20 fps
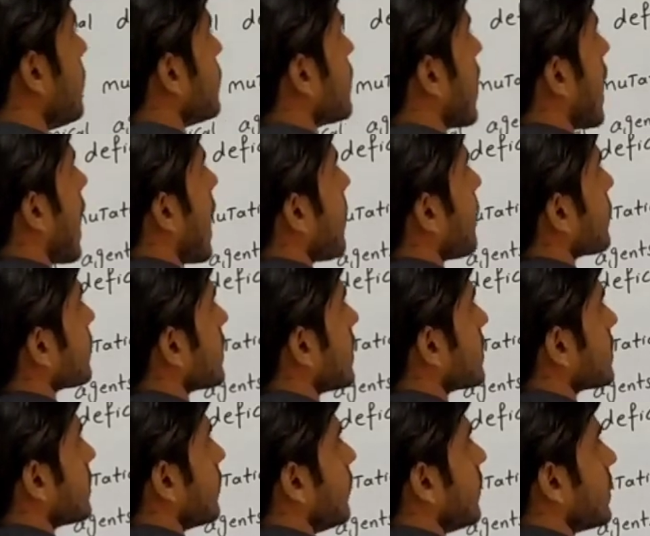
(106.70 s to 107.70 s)
be the
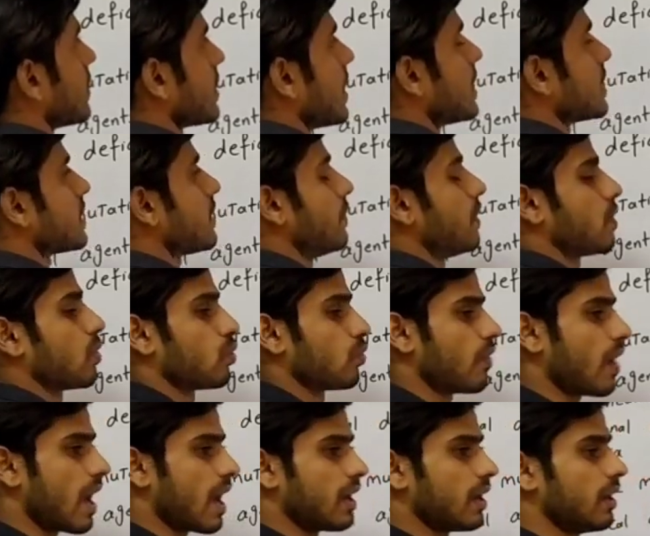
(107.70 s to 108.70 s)
hypersensitivity, sensitivity to
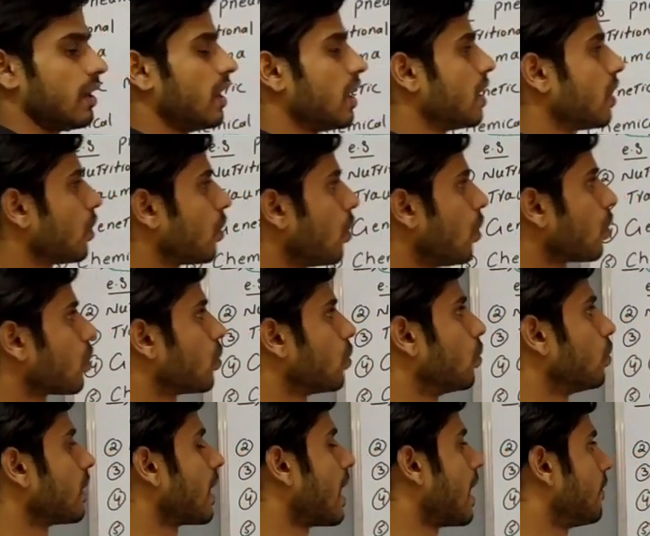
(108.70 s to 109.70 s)
very low
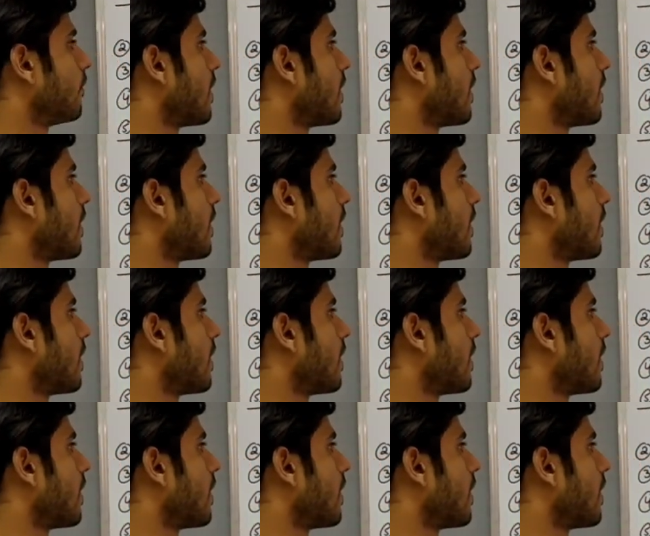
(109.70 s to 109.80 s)
cold and